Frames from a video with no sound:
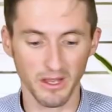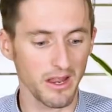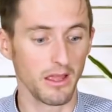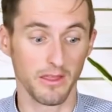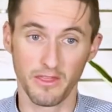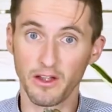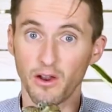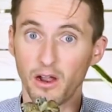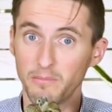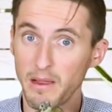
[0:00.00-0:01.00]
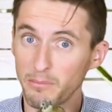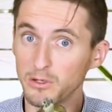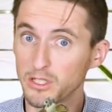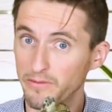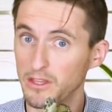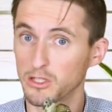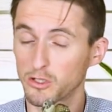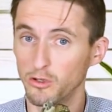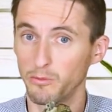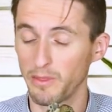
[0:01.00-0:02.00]
but there are members of
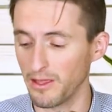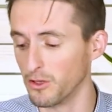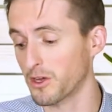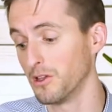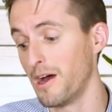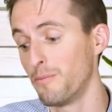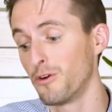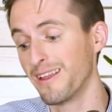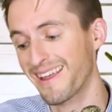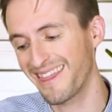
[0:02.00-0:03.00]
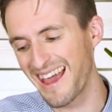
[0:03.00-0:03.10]
this group that look a lot more like